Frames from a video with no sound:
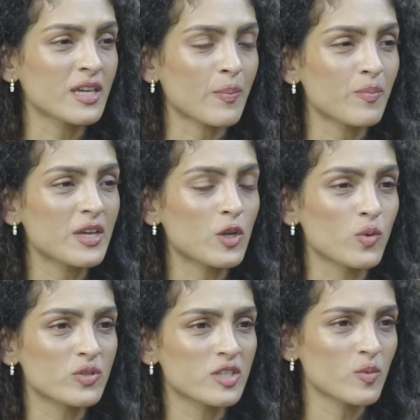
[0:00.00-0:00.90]
kept me
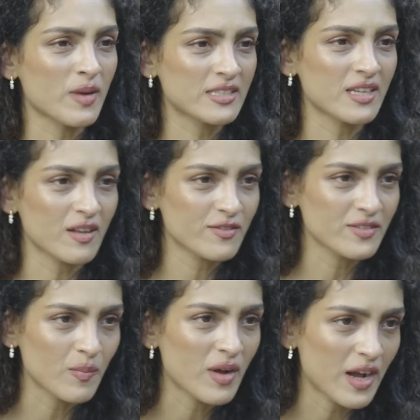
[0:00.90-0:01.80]
closer to myself
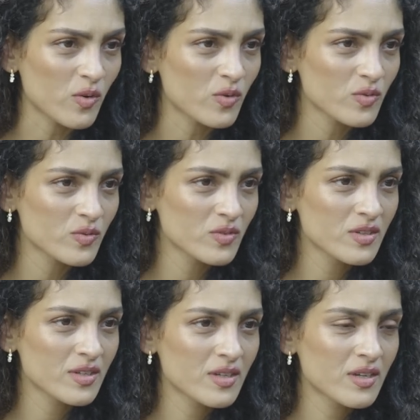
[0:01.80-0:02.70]

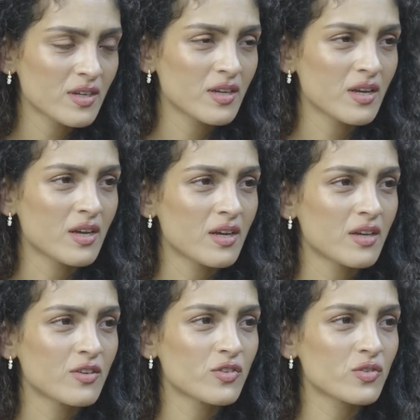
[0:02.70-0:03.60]
somehow.
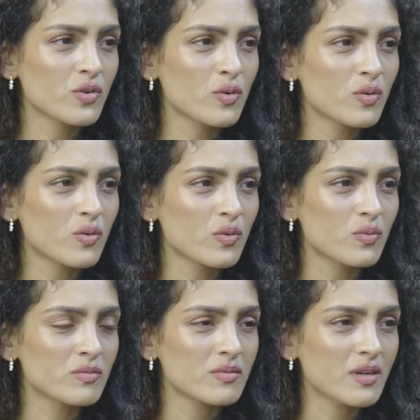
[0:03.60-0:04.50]

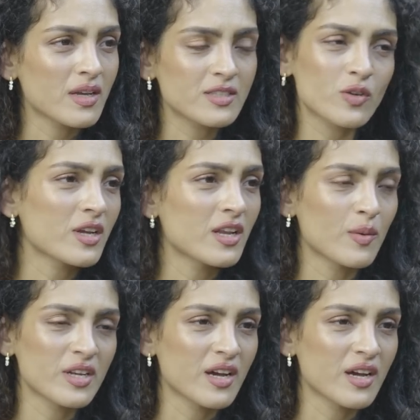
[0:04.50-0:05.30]
So I said, okay, let me